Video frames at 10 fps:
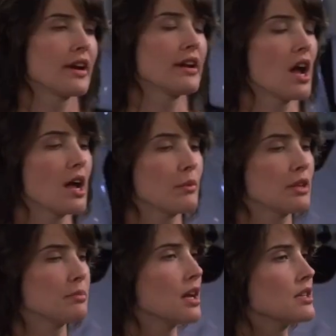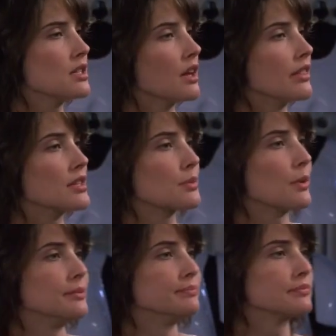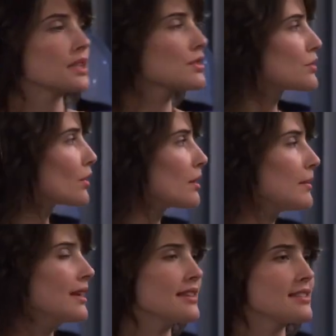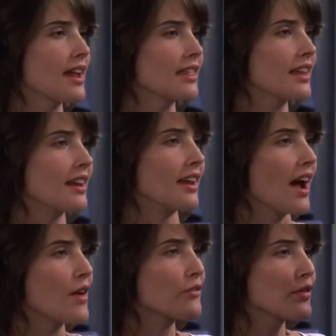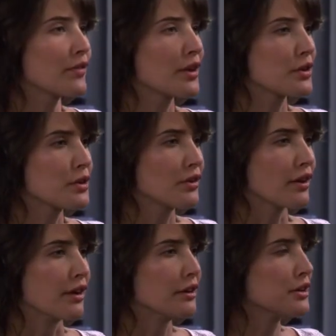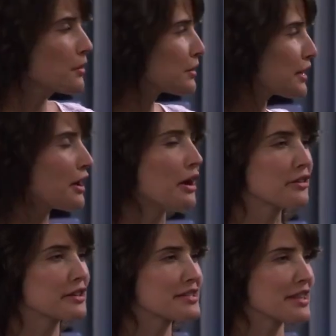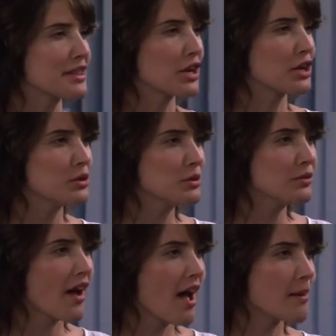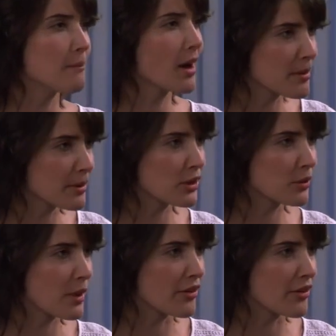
afraid I'm with Blondie on this one. The storm is nothing. I'm from Vancouver. You know what they call this in the Couve? Barbecue